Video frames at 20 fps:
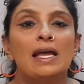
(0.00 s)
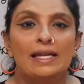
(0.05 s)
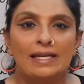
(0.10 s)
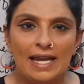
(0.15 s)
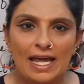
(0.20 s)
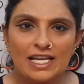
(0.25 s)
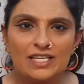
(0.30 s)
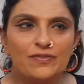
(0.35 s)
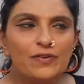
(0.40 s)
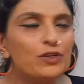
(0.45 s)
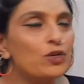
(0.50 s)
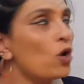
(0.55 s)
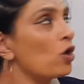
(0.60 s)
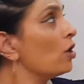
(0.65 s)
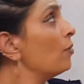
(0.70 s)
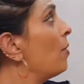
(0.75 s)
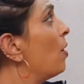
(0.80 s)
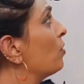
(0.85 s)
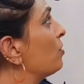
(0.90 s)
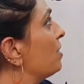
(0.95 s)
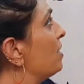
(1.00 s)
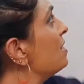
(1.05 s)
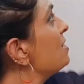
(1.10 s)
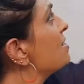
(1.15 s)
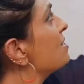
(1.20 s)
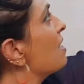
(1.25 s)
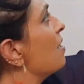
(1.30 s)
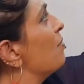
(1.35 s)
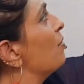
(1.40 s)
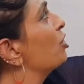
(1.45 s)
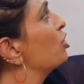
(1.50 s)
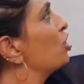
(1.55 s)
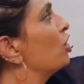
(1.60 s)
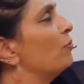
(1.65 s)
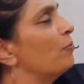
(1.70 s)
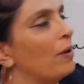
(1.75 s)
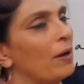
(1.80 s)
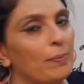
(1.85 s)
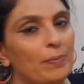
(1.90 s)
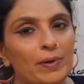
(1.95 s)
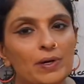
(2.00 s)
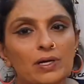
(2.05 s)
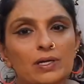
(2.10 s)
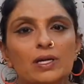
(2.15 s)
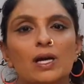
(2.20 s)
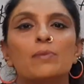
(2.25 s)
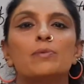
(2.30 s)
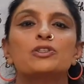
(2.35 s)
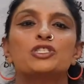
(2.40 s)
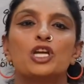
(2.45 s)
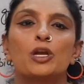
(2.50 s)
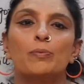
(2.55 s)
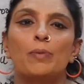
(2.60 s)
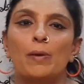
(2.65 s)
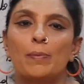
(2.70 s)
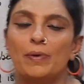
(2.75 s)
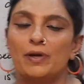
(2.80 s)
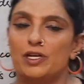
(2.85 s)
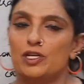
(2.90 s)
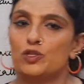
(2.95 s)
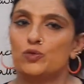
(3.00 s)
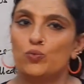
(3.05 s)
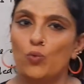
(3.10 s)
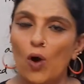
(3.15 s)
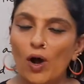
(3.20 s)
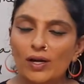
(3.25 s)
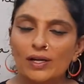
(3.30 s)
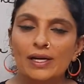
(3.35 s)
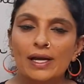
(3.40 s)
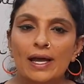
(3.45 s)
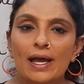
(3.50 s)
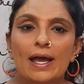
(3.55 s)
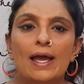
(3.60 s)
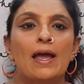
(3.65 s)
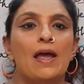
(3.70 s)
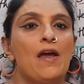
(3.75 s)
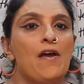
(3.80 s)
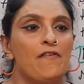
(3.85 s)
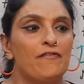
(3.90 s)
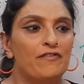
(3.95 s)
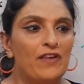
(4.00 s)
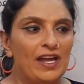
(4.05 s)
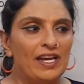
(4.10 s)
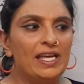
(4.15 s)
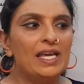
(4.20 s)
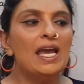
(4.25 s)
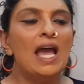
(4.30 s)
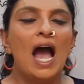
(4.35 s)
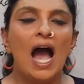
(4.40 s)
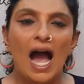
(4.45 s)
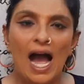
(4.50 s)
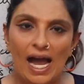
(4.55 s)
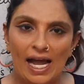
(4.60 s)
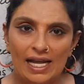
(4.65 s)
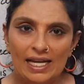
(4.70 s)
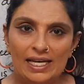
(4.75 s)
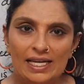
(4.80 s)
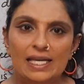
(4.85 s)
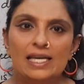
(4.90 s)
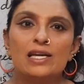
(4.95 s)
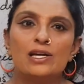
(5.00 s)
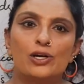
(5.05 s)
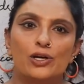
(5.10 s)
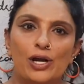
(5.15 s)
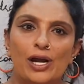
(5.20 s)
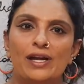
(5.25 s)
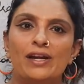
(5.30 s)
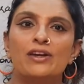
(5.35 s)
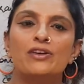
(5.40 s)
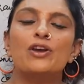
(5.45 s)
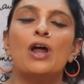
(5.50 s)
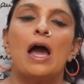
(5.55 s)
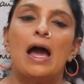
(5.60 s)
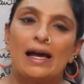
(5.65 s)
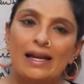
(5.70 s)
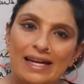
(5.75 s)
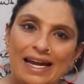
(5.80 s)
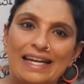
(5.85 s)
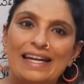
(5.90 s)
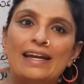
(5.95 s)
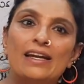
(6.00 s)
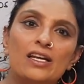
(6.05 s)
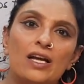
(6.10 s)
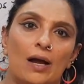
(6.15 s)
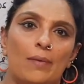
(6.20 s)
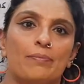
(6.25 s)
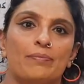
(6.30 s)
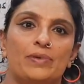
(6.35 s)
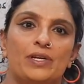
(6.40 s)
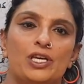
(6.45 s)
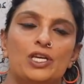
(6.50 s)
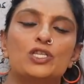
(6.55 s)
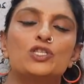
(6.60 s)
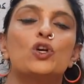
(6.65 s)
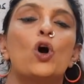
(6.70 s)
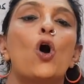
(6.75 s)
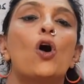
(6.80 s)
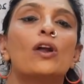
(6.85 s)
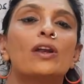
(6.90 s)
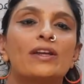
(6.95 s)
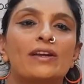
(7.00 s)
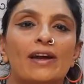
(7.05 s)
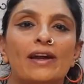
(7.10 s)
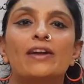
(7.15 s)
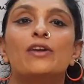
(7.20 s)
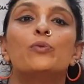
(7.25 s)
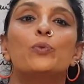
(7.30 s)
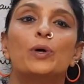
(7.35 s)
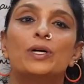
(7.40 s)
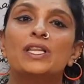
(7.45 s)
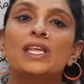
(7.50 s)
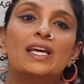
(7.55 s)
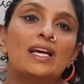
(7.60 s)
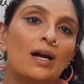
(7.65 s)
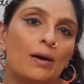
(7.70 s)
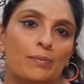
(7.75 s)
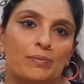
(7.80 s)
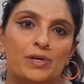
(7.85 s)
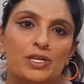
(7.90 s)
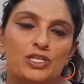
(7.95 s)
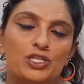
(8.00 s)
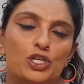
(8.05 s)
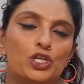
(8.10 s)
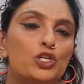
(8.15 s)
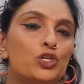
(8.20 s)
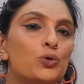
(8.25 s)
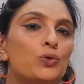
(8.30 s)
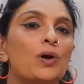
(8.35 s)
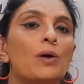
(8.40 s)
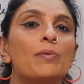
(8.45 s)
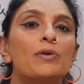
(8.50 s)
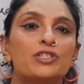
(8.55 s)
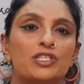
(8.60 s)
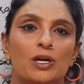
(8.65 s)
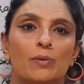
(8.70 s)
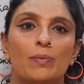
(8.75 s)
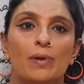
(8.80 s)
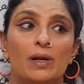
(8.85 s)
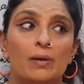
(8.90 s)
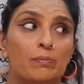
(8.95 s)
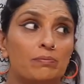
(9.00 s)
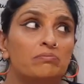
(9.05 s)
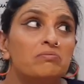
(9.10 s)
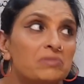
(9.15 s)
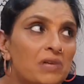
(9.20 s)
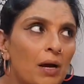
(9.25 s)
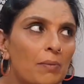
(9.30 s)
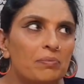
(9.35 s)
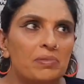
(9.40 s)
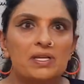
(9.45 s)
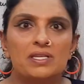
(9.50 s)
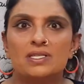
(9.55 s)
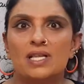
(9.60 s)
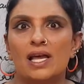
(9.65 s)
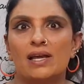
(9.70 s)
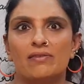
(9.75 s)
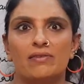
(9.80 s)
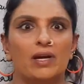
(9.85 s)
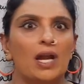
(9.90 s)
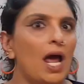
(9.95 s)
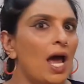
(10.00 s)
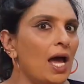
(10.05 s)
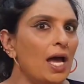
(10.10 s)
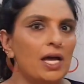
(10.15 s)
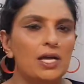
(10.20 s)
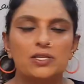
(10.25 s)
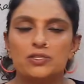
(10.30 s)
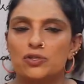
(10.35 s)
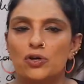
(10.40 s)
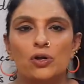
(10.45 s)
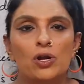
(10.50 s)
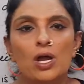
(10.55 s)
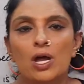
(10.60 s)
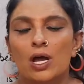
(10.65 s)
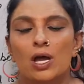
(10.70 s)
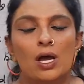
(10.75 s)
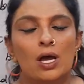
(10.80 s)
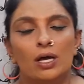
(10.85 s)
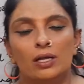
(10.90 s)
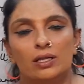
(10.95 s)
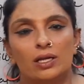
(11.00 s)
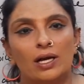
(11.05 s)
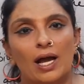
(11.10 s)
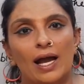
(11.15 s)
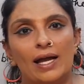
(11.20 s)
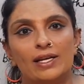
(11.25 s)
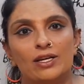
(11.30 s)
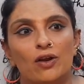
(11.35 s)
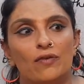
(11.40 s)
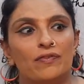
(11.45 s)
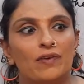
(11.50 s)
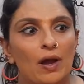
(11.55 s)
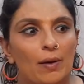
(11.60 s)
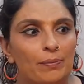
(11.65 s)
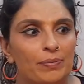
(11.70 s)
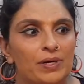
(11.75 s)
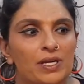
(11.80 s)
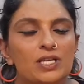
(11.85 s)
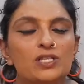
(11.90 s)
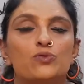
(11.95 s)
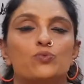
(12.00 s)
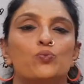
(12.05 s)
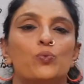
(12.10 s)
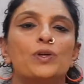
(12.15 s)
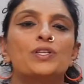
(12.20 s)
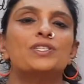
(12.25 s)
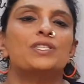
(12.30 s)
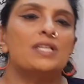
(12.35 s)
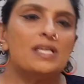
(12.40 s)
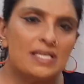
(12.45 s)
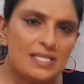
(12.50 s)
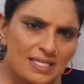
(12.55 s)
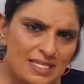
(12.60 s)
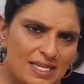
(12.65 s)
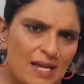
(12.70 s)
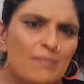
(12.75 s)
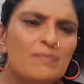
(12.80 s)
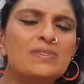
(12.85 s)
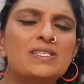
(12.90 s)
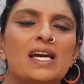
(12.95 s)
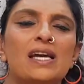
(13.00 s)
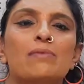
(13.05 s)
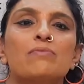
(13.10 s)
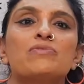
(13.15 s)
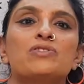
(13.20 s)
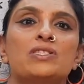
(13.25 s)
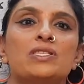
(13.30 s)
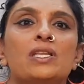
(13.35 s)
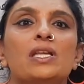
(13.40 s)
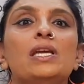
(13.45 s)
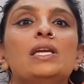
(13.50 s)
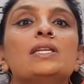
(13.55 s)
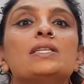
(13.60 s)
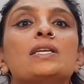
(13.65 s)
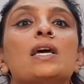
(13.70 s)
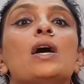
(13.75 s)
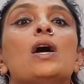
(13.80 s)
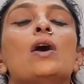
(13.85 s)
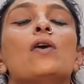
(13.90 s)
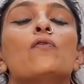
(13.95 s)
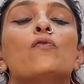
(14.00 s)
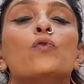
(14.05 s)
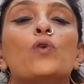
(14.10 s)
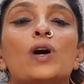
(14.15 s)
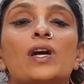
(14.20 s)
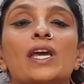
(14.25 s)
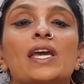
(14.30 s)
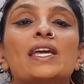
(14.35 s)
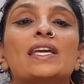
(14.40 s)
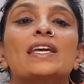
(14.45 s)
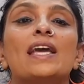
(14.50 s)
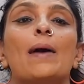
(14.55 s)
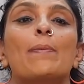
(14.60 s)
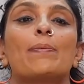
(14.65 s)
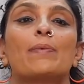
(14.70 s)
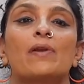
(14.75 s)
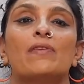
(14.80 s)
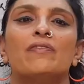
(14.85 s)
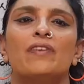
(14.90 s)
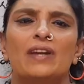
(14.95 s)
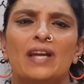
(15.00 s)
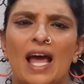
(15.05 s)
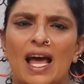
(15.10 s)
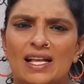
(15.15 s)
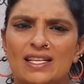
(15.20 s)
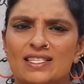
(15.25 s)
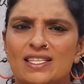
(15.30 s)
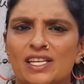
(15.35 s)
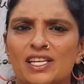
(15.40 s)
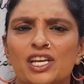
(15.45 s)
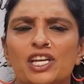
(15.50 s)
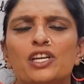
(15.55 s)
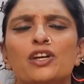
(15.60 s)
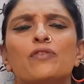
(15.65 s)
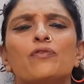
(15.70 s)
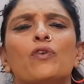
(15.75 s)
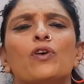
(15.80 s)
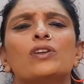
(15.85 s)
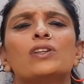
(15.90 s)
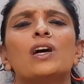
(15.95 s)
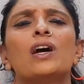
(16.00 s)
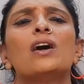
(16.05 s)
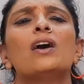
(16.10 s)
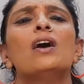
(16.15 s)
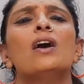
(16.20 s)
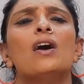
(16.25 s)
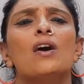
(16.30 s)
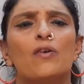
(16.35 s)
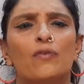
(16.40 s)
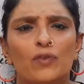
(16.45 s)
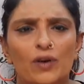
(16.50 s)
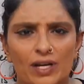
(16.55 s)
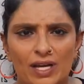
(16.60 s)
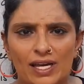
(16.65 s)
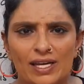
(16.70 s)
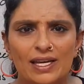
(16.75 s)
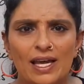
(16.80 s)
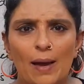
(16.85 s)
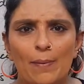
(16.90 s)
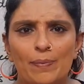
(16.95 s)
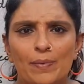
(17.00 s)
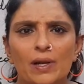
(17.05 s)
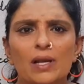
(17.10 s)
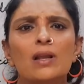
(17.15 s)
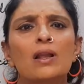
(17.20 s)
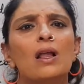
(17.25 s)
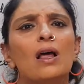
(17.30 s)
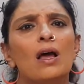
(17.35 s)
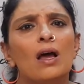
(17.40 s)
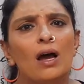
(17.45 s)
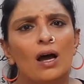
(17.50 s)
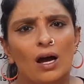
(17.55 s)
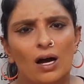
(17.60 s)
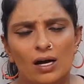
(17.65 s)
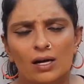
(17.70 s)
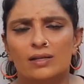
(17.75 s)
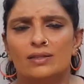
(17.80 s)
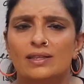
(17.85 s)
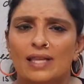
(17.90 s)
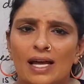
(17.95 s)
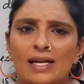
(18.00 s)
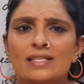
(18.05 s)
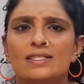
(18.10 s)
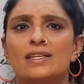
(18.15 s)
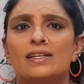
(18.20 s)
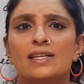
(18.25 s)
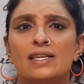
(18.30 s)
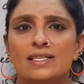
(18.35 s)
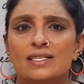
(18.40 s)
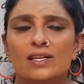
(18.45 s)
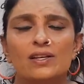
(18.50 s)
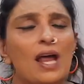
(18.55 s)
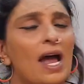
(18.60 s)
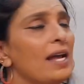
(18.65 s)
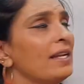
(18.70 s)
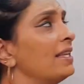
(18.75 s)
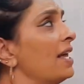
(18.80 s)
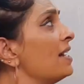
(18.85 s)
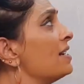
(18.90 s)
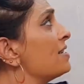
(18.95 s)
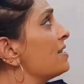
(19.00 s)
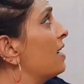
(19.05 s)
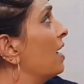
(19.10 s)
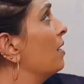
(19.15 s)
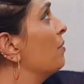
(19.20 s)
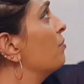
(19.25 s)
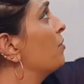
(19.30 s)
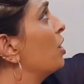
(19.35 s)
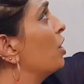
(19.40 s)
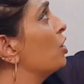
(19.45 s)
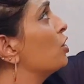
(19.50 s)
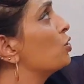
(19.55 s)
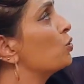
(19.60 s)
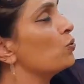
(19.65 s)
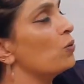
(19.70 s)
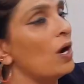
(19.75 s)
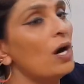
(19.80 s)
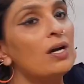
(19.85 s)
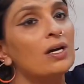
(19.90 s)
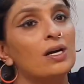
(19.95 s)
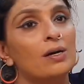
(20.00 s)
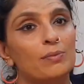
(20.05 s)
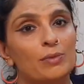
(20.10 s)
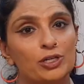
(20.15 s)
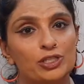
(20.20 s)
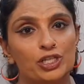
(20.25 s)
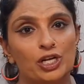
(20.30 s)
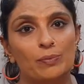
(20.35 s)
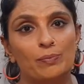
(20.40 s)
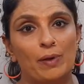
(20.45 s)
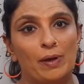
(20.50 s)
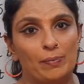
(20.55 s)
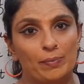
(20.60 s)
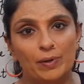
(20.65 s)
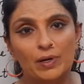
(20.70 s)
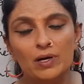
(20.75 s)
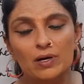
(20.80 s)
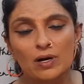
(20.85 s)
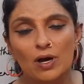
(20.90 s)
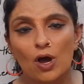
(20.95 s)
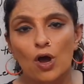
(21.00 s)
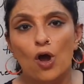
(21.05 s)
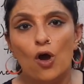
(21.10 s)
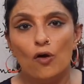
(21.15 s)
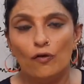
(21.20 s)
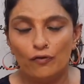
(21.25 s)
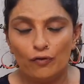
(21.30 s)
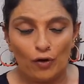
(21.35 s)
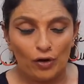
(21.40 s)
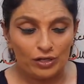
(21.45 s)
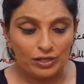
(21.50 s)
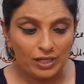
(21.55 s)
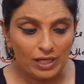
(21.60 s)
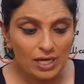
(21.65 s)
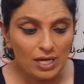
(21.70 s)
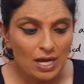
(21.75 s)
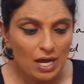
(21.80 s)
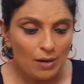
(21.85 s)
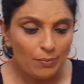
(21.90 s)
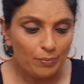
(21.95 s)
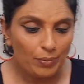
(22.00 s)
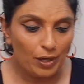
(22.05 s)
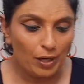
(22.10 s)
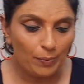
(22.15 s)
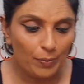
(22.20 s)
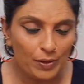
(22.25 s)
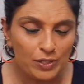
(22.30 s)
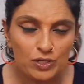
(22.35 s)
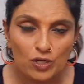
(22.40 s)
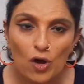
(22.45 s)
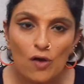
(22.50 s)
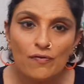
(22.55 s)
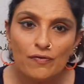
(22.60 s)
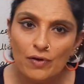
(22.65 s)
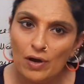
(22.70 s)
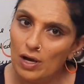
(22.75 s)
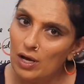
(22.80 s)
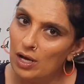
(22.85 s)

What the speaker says: Next we talk about is commercial paper. Commercial paper is what? Very highly credit rated companies or credit worthy companies issue commercial bill. Companies like Reliance or the kind of companies which sometimes need working capital finance, they need it for the working capital. That is the reason at that time they issue a commercial paper for the purpose of